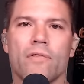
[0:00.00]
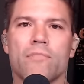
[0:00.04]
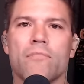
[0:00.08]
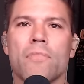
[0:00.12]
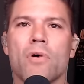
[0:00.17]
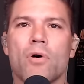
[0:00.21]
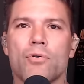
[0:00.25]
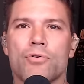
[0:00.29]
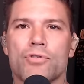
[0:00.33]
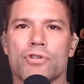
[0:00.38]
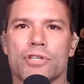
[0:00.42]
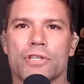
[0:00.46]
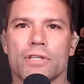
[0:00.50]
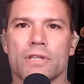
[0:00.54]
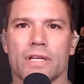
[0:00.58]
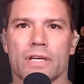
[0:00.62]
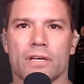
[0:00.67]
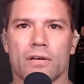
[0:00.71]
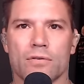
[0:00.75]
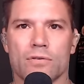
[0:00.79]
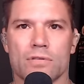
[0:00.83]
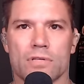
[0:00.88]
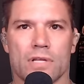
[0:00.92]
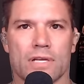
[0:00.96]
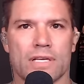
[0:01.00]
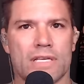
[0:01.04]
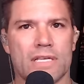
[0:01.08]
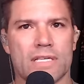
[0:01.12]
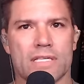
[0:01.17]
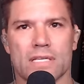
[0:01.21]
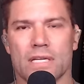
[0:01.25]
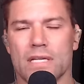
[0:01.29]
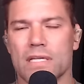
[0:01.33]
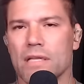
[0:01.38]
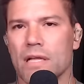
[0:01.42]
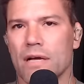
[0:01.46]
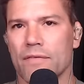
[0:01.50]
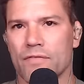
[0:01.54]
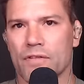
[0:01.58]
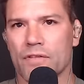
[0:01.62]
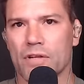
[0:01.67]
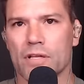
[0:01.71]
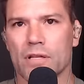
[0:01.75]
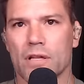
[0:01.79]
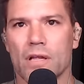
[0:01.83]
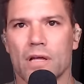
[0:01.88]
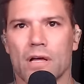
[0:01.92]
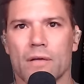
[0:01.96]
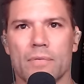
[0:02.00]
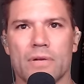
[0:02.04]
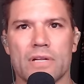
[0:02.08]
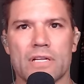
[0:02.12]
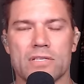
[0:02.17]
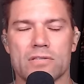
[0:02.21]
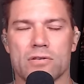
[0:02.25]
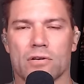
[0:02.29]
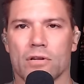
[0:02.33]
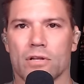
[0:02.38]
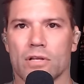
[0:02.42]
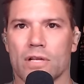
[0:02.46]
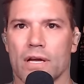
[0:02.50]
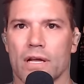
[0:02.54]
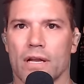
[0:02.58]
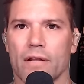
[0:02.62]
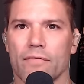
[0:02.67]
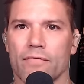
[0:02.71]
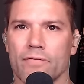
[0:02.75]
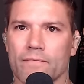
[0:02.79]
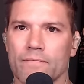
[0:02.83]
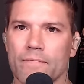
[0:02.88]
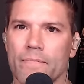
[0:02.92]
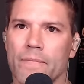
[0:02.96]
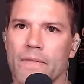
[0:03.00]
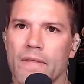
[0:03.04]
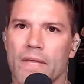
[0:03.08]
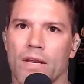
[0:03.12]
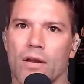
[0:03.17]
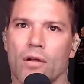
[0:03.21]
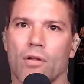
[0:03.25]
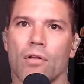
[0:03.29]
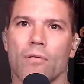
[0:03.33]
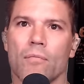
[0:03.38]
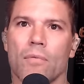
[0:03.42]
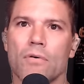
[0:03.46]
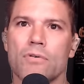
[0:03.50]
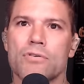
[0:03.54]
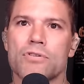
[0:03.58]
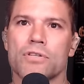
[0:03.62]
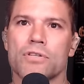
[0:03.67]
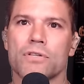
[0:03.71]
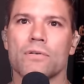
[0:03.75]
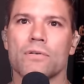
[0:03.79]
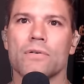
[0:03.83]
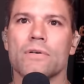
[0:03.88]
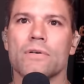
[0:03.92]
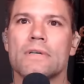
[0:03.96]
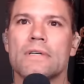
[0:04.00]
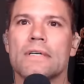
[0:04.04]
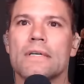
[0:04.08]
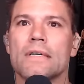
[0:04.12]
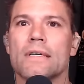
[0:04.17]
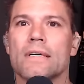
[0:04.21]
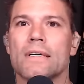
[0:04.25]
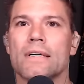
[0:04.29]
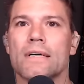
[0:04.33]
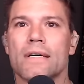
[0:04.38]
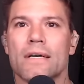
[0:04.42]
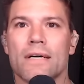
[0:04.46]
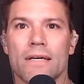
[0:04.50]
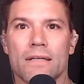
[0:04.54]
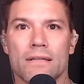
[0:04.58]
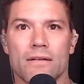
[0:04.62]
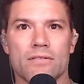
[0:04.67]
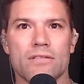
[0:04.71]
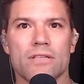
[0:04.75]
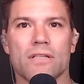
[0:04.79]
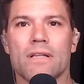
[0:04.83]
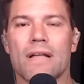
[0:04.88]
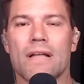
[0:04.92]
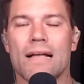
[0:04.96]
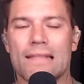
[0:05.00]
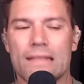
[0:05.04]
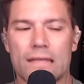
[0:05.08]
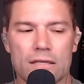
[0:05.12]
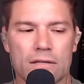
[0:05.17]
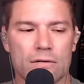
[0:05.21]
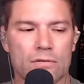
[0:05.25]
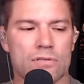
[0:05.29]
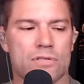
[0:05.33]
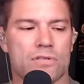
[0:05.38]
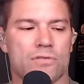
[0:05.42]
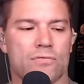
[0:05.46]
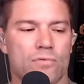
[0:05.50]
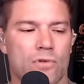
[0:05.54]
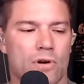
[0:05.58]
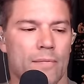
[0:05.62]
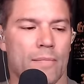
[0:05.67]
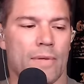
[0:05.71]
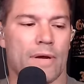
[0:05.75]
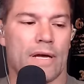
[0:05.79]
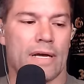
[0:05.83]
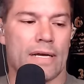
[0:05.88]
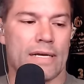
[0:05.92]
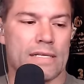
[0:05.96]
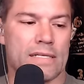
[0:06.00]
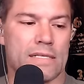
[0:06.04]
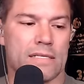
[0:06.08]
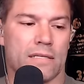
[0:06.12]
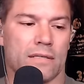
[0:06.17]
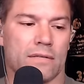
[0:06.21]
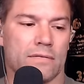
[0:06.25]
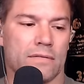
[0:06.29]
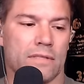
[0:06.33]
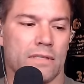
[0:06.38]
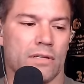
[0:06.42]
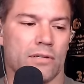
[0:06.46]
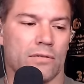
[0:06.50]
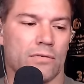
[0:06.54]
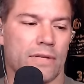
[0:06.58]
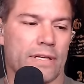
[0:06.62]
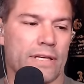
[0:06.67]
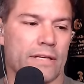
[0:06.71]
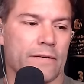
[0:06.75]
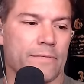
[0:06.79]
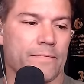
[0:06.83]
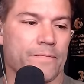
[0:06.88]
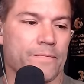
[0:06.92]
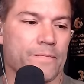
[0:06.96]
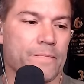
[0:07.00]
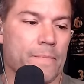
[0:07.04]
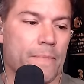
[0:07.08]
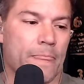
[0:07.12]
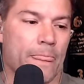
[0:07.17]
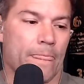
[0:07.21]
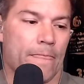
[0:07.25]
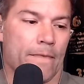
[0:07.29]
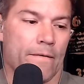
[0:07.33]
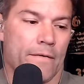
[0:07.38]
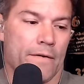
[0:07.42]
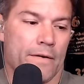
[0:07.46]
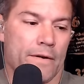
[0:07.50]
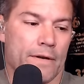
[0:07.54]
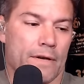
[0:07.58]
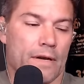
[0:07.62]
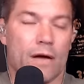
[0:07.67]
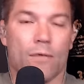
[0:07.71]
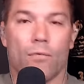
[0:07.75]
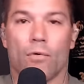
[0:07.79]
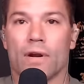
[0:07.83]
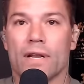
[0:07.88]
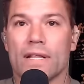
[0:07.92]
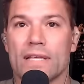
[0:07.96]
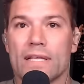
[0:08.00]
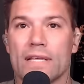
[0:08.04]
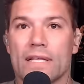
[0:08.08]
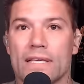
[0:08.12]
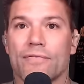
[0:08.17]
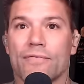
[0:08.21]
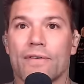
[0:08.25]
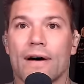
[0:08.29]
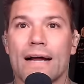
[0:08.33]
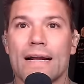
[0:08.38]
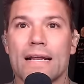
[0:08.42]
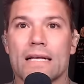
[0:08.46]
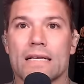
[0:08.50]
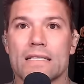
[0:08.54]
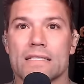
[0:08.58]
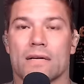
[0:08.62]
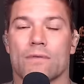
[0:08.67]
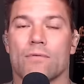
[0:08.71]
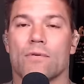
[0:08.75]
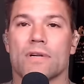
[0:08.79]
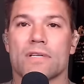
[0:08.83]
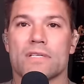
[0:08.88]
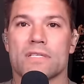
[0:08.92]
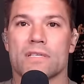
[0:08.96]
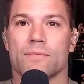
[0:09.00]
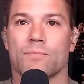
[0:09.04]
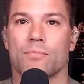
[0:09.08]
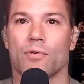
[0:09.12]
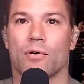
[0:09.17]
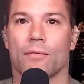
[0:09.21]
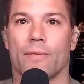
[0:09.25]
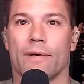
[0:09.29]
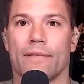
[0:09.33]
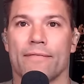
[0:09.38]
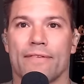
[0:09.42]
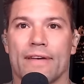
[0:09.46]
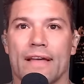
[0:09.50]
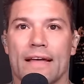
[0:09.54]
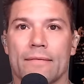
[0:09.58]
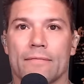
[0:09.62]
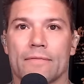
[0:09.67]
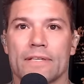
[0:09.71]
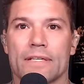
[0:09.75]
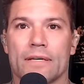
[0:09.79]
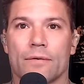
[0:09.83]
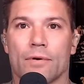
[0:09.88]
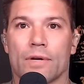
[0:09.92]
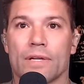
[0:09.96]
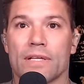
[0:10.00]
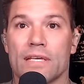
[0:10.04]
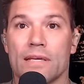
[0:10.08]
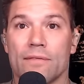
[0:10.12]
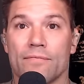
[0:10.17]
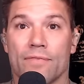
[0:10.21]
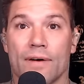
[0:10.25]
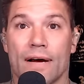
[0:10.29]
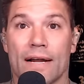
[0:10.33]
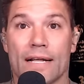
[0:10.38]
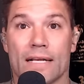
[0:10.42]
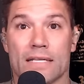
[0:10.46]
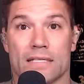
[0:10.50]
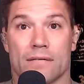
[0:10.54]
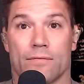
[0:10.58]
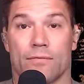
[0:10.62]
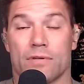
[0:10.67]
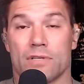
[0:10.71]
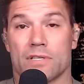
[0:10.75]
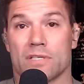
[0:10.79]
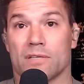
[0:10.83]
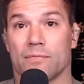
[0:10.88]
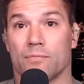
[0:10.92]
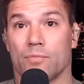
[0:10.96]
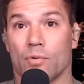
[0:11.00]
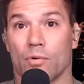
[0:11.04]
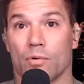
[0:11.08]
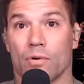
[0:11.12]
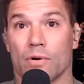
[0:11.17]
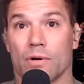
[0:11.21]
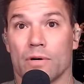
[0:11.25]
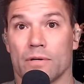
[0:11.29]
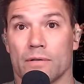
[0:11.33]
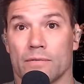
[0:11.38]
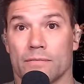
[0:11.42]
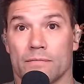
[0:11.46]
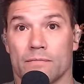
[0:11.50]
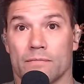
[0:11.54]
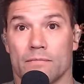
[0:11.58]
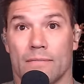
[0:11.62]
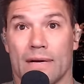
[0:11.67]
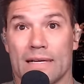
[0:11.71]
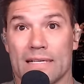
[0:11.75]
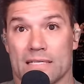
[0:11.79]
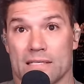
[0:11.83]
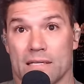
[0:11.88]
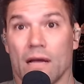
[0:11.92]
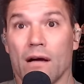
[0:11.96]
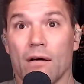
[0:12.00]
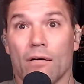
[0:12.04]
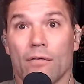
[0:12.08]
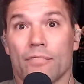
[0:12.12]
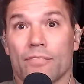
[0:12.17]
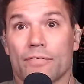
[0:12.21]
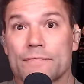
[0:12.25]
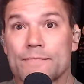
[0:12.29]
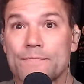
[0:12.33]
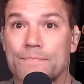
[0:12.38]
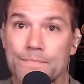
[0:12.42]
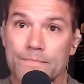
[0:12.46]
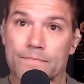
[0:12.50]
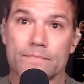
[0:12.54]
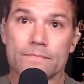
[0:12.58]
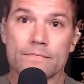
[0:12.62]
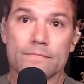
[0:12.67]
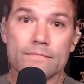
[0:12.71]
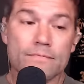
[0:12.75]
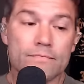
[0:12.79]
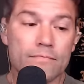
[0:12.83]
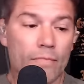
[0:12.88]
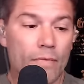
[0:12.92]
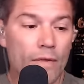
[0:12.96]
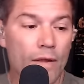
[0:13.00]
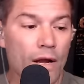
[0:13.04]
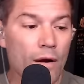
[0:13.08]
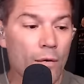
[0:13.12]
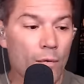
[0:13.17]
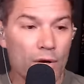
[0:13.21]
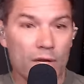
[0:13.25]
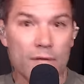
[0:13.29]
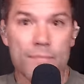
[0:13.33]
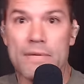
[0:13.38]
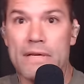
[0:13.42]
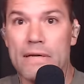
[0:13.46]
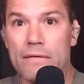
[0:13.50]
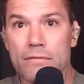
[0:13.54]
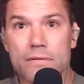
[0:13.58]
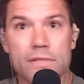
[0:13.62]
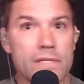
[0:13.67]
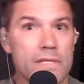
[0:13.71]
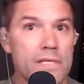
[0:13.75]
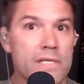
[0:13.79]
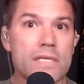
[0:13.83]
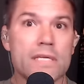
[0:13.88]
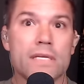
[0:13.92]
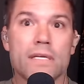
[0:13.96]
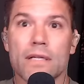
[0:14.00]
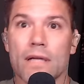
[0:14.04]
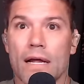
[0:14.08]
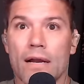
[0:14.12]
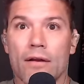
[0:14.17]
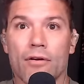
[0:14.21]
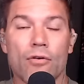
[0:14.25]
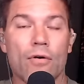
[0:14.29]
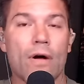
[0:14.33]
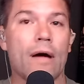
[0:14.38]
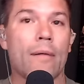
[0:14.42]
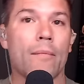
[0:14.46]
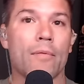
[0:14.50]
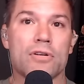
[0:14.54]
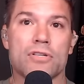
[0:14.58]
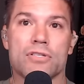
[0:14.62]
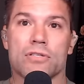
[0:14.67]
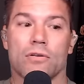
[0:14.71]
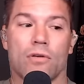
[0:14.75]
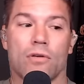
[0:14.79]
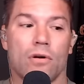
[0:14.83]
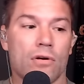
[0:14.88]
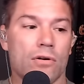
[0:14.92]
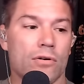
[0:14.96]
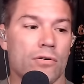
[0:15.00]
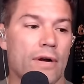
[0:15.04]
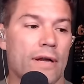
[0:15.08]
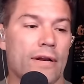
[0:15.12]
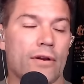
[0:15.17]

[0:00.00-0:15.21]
of emotion that goes, like he said, he left the club and he started kind of getting all emotional. There's a lot that goes through our minds, you know, like I want to keep fighting because I want to support my family. I want to keep fighting because I want to support myself. I want to be able to eat. I don't know how much longer.